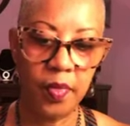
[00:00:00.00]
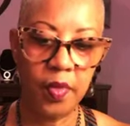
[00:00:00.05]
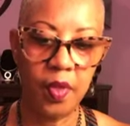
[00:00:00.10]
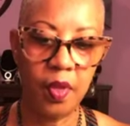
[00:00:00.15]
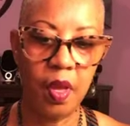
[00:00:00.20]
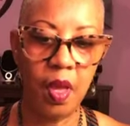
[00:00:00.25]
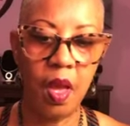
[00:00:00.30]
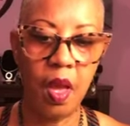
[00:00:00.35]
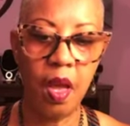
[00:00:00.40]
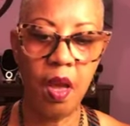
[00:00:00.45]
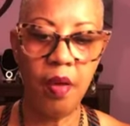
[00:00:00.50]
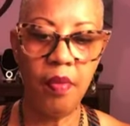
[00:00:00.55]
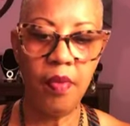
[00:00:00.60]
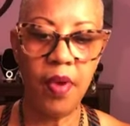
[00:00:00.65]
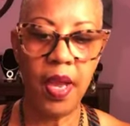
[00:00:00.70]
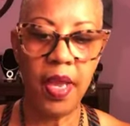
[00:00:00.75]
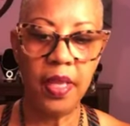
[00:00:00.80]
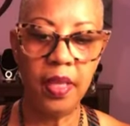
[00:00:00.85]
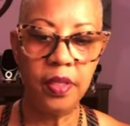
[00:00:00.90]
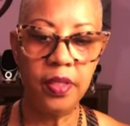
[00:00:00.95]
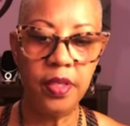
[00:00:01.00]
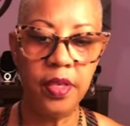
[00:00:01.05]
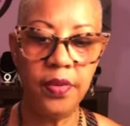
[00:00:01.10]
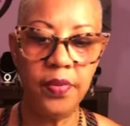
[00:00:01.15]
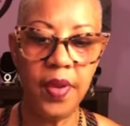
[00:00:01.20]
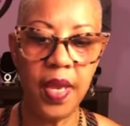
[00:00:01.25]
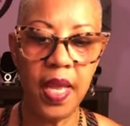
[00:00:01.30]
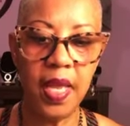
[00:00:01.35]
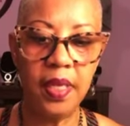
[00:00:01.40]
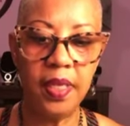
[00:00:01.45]
All right. Turn
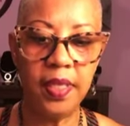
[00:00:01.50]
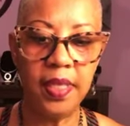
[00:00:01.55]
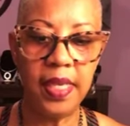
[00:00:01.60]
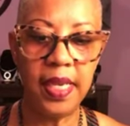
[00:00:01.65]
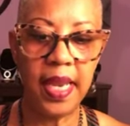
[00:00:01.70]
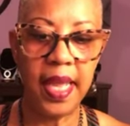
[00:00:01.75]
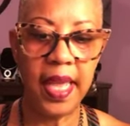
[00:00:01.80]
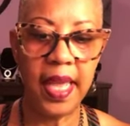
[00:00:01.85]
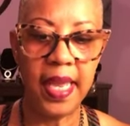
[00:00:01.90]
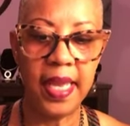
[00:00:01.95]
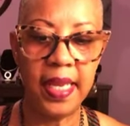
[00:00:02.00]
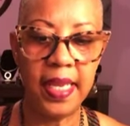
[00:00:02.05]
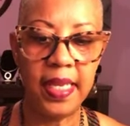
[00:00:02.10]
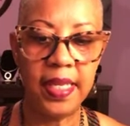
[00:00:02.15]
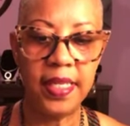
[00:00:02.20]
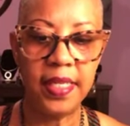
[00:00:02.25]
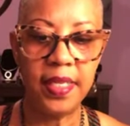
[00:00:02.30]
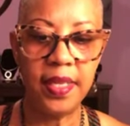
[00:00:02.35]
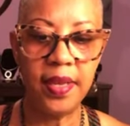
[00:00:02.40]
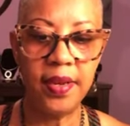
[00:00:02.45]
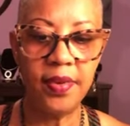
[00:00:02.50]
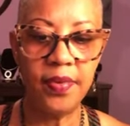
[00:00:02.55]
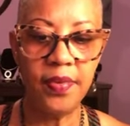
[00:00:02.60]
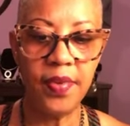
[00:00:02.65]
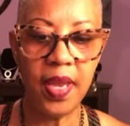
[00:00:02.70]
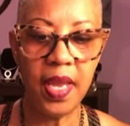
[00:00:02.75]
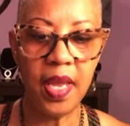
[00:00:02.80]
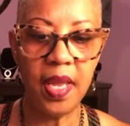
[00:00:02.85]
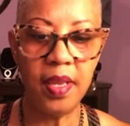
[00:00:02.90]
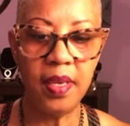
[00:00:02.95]
around, little lady. Turn
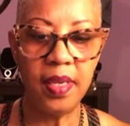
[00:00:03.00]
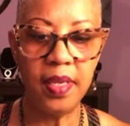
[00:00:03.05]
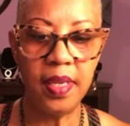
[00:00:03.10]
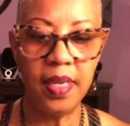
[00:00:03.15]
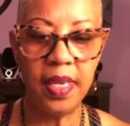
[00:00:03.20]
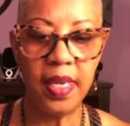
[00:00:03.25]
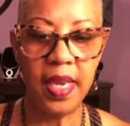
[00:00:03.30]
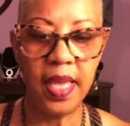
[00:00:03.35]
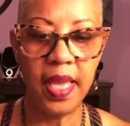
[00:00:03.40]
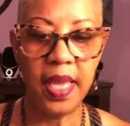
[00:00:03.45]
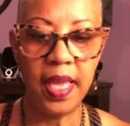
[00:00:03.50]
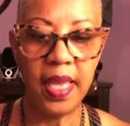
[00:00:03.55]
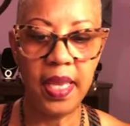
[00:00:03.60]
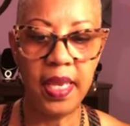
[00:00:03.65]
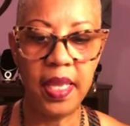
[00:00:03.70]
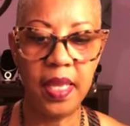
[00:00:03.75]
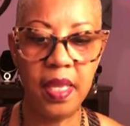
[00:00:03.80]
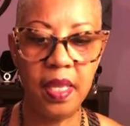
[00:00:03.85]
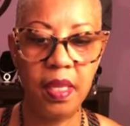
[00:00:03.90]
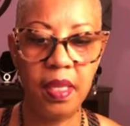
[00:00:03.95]
around, little lady.